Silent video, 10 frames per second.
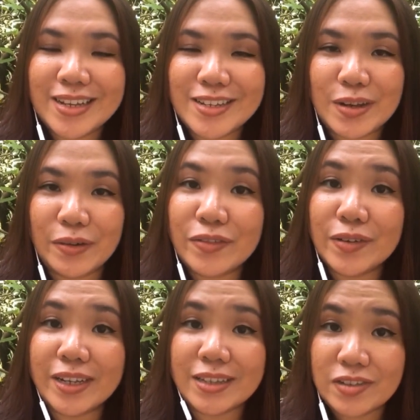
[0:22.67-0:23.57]
So if
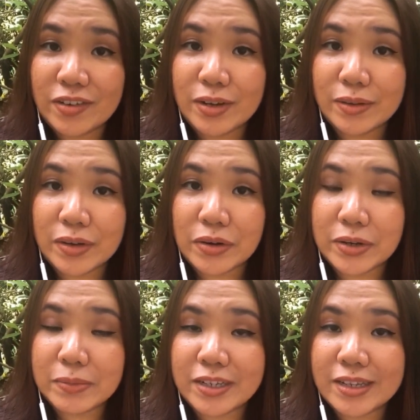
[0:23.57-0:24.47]
you like this video later
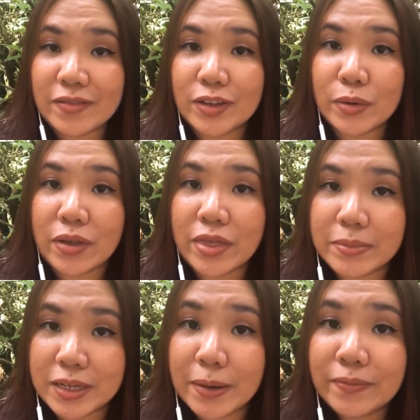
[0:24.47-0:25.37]
on, please give it your
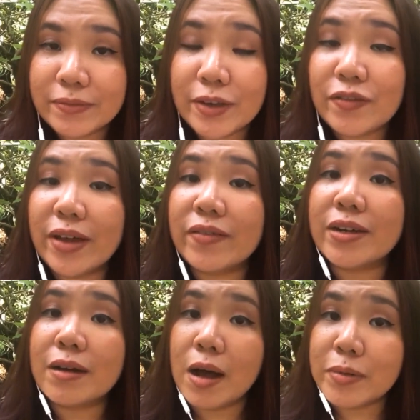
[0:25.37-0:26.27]
thumbs up. If you have any
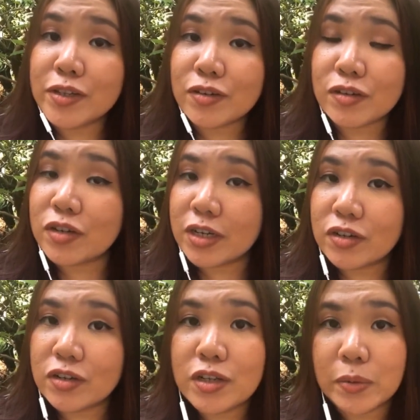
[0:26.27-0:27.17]
comments or
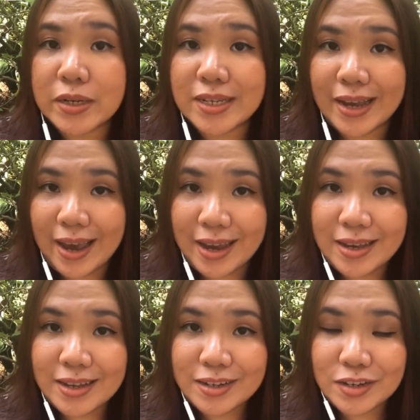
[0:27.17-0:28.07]
suggestions, you want to say hey,
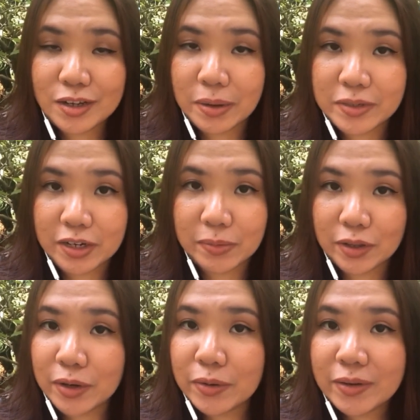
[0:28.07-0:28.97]
just comment down
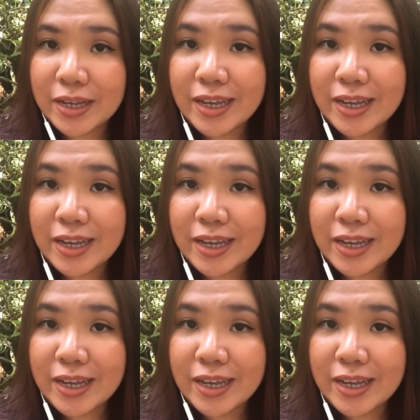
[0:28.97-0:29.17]
below.